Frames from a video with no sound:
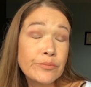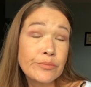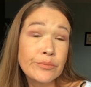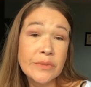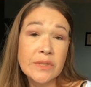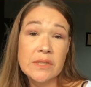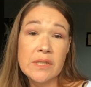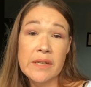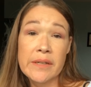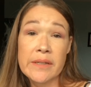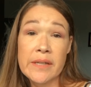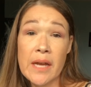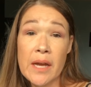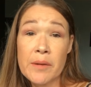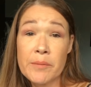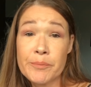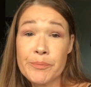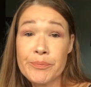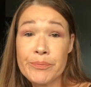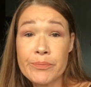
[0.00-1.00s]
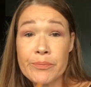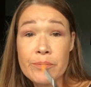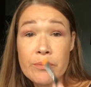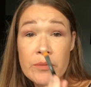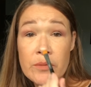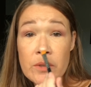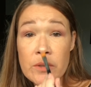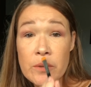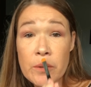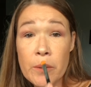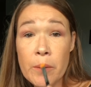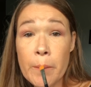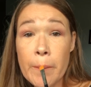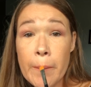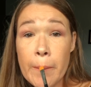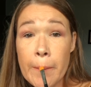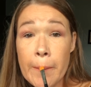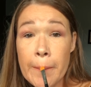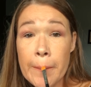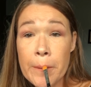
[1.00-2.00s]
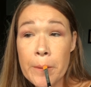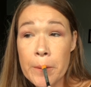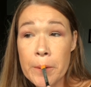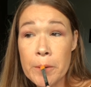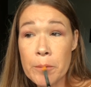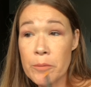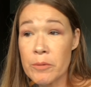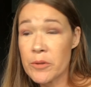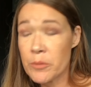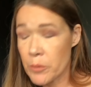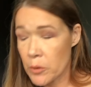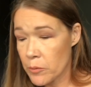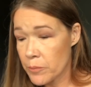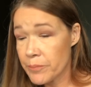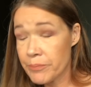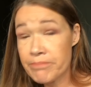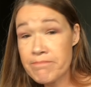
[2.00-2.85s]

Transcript: just like that. So, or on your cupid's bow.